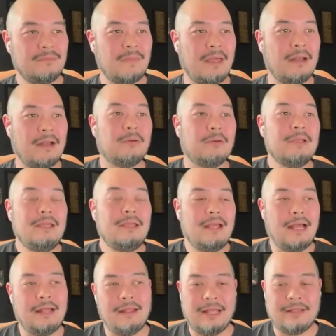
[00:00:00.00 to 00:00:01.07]
don't know,
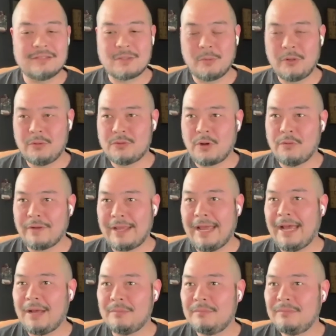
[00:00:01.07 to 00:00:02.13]
as someone who drove a
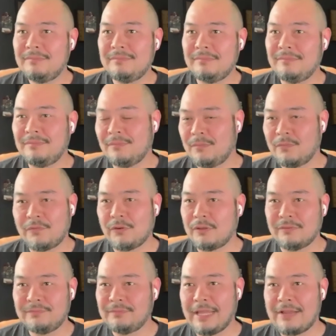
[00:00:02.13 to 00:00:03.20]
cab
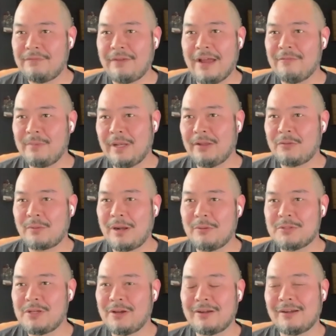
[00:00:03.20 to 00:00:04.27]
for like 5 minutes when I
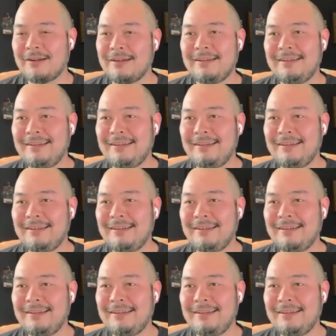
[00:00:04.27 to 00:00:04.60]
was younger,